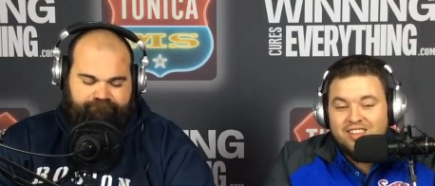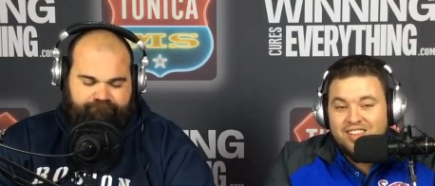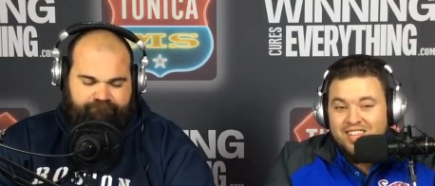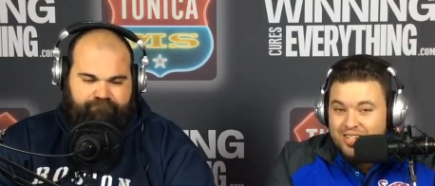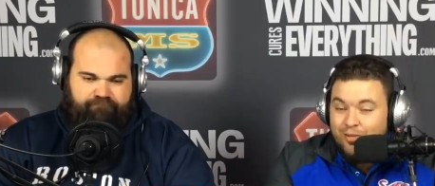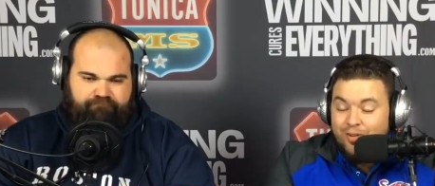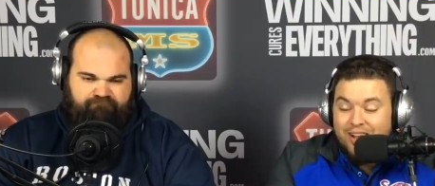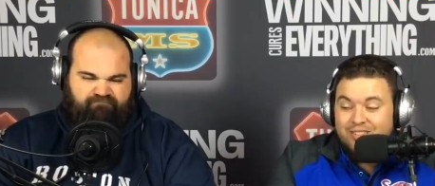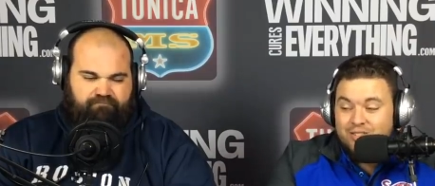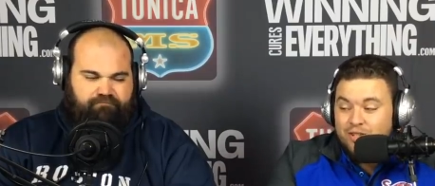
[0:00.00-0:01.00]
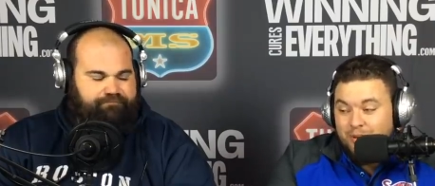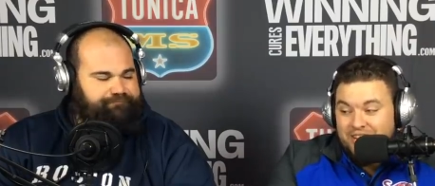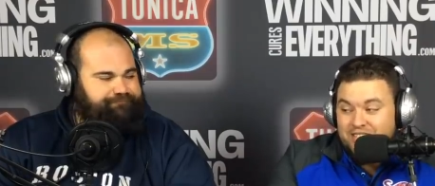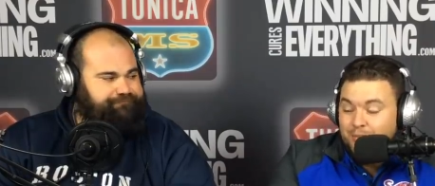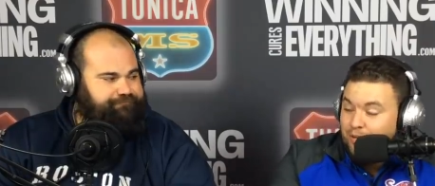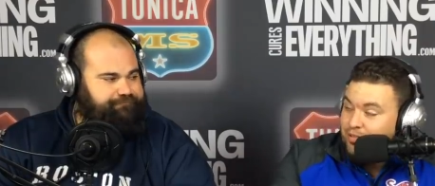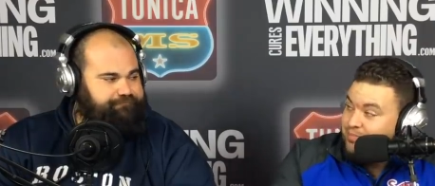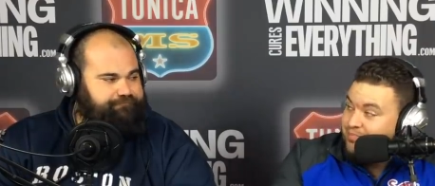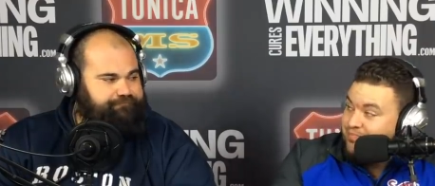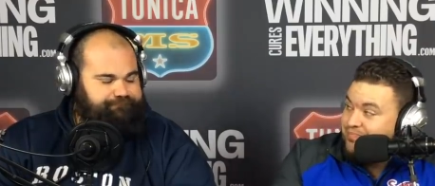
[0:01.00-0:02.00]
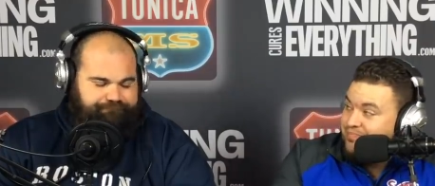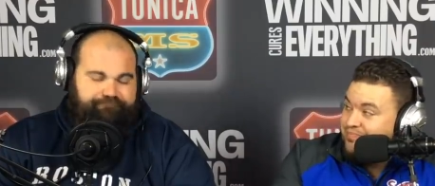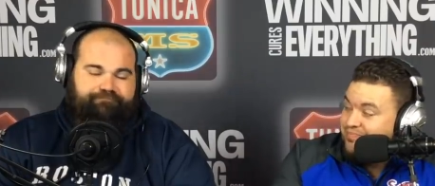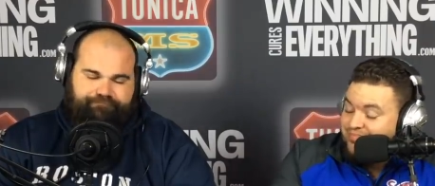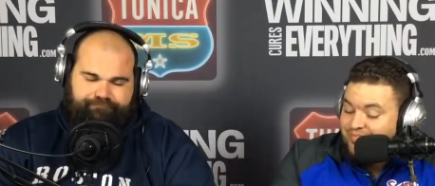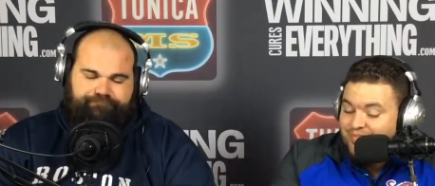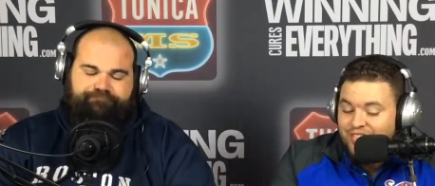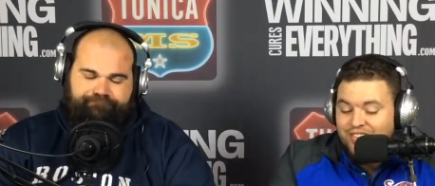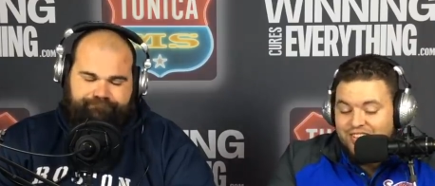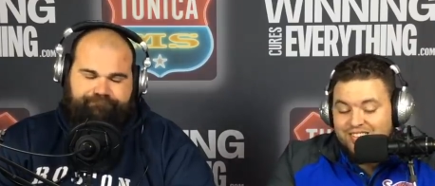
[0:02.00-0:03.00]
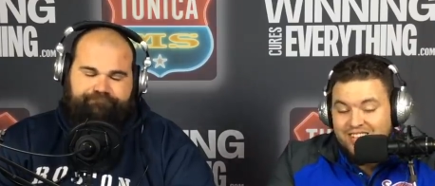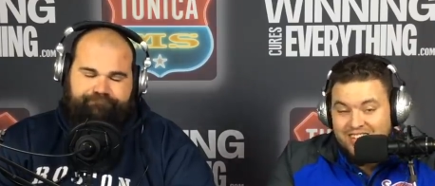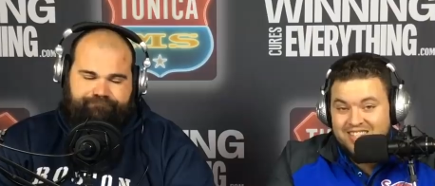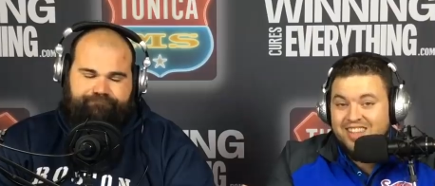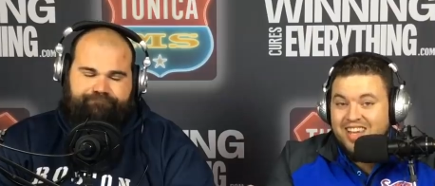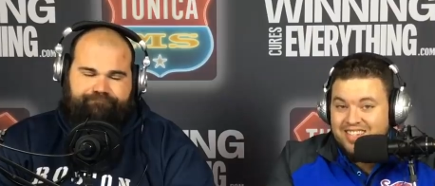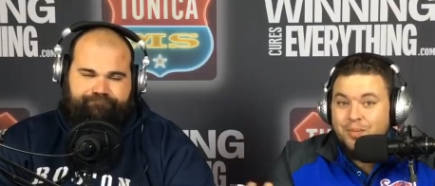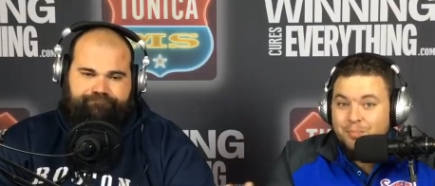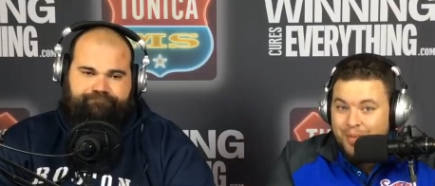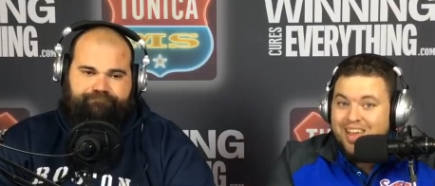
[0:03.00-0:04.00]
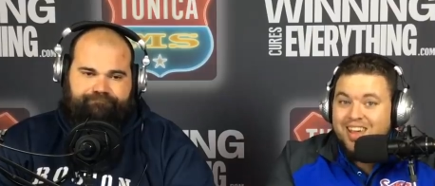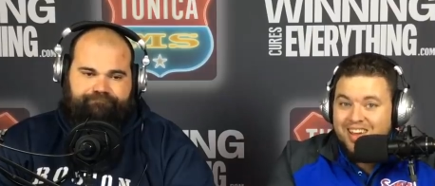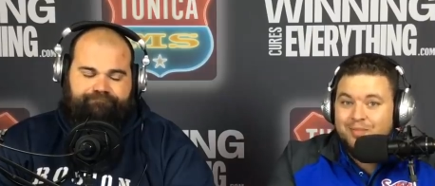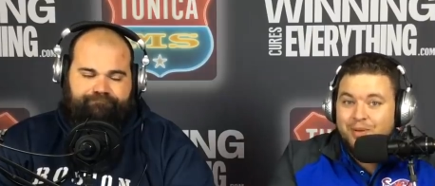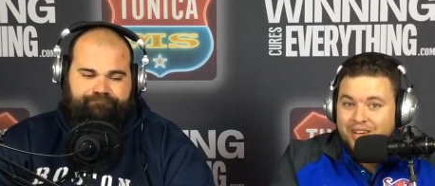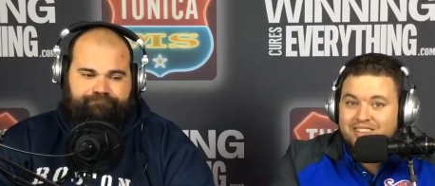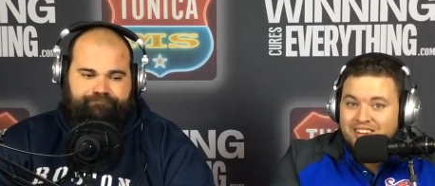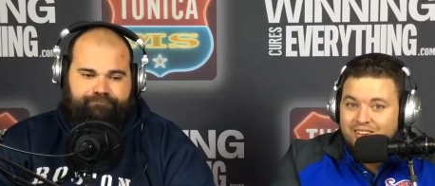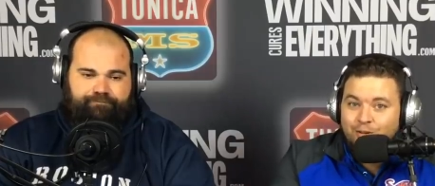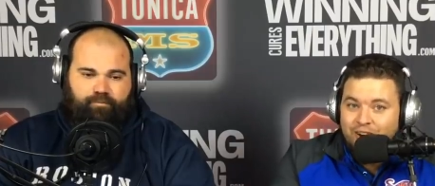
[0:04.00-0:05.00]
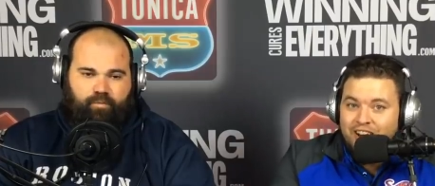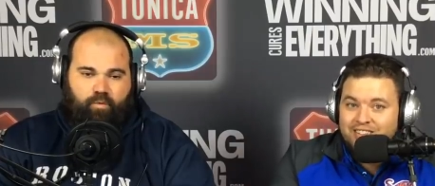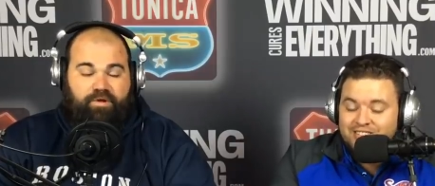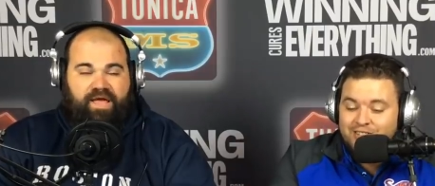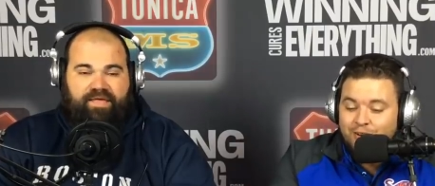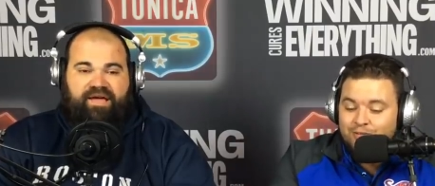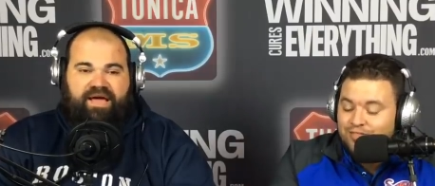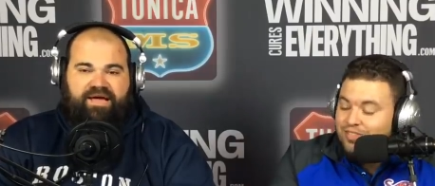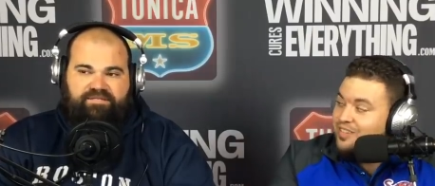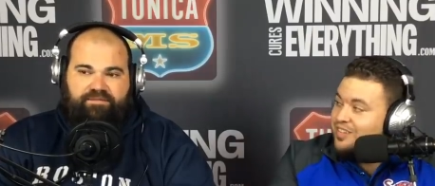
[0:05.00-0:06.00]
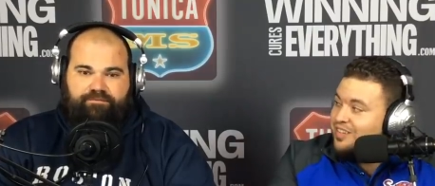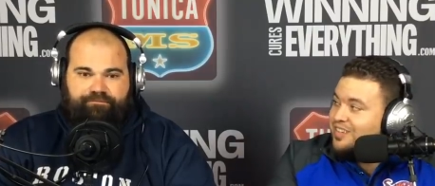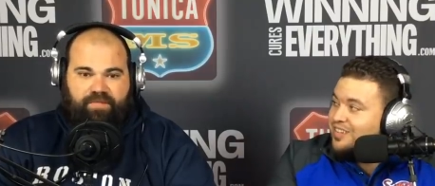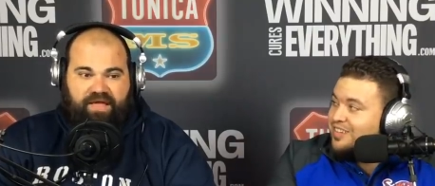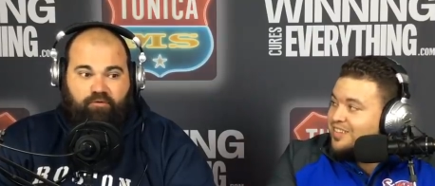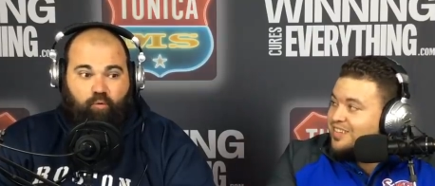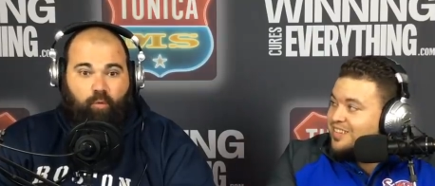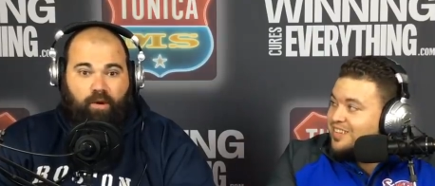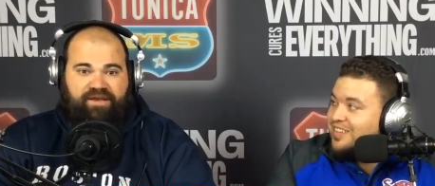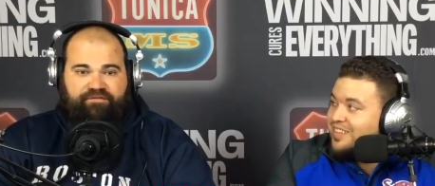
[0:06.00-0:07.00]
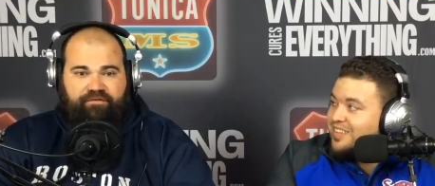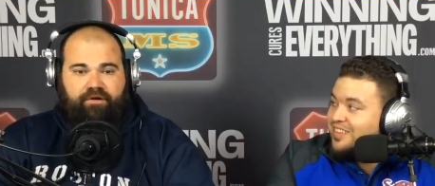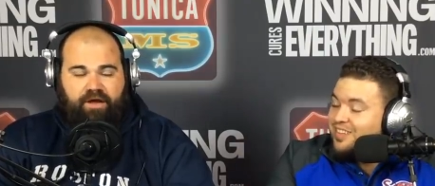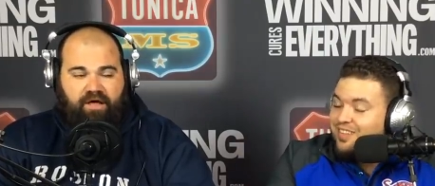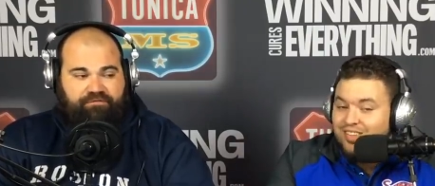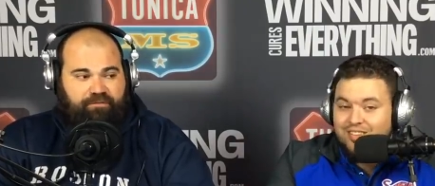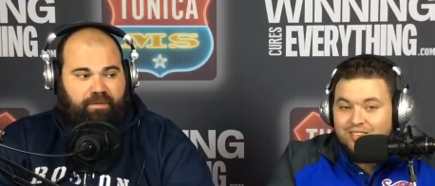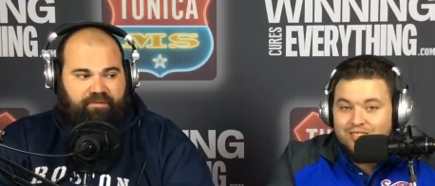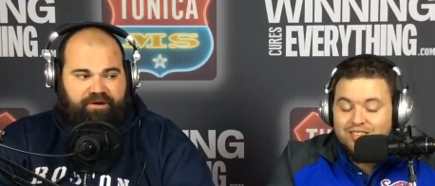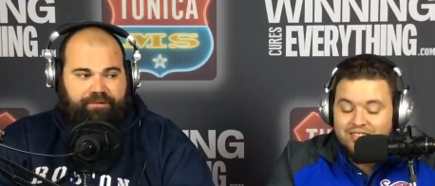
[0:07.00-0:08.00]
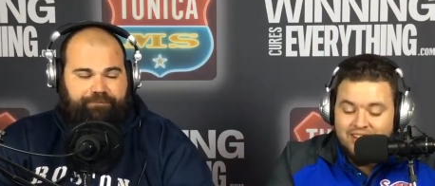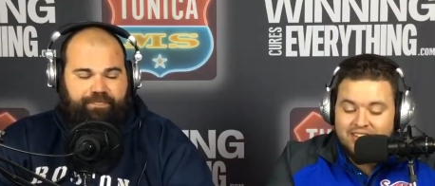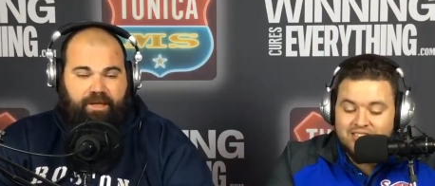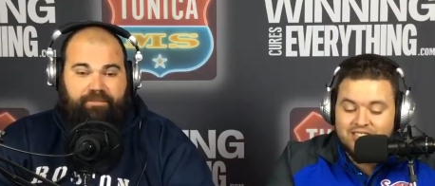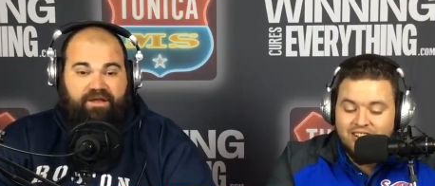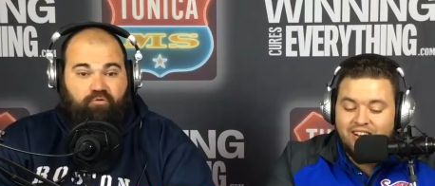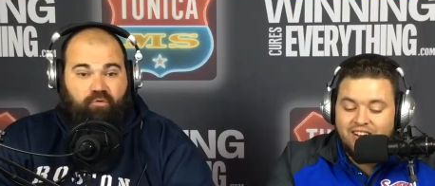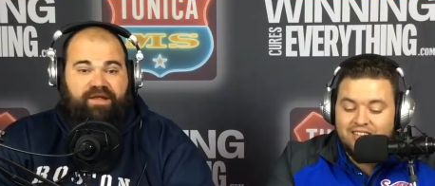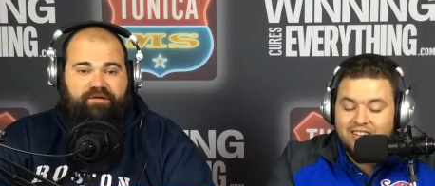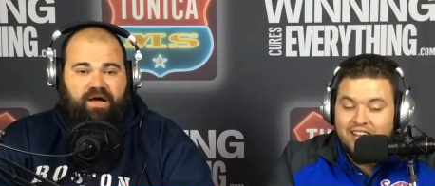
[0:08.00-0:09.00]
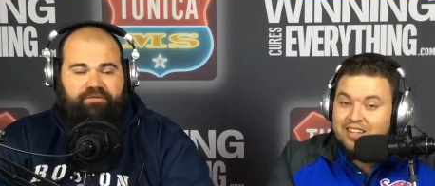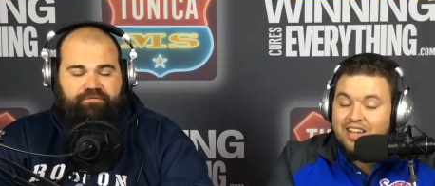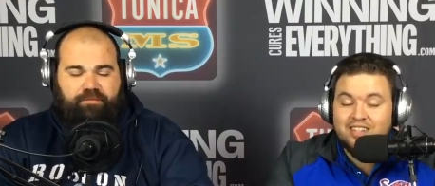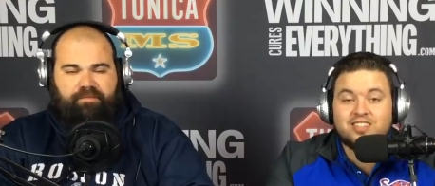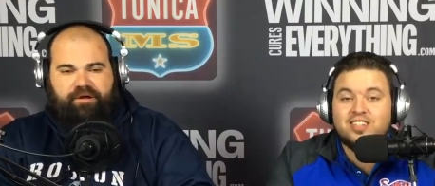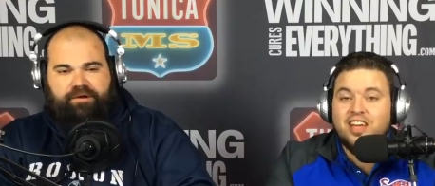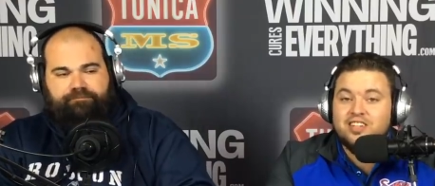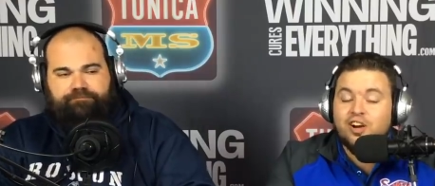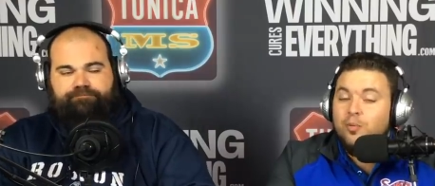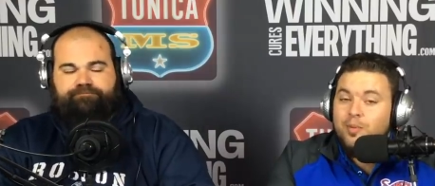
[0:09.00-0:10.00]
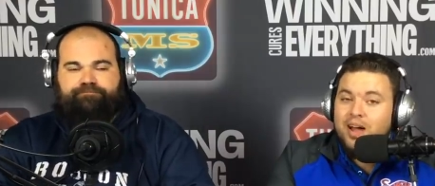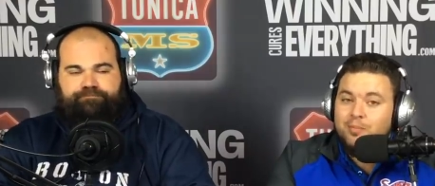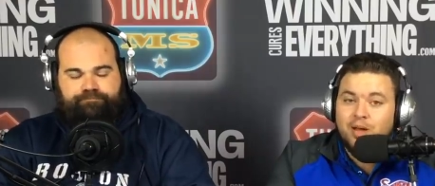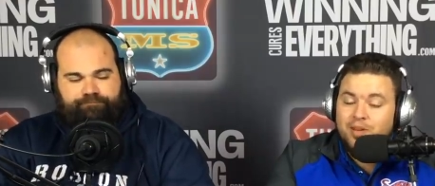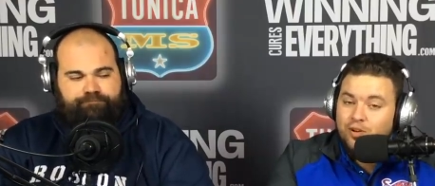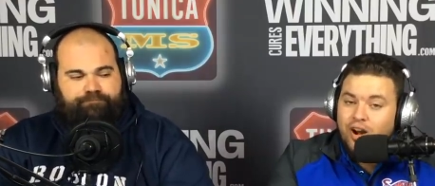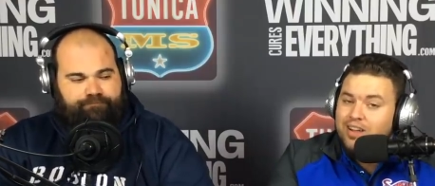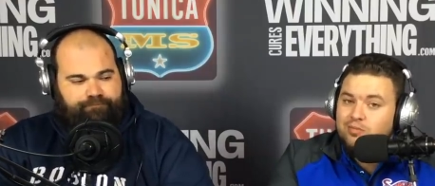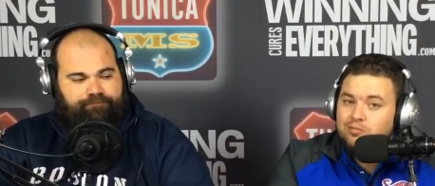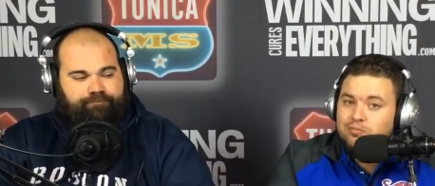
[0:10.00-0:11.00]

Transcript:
Speaker 1: This go round, there's no McKenzie Milton. That that's a big, big deal, right? Well, yeah, so, that
Speaker 2: guy's a great college football player. Yes, I mean a uh, great uh, college and, football
Speaker 1: and, player. And Darriel Mack may be great,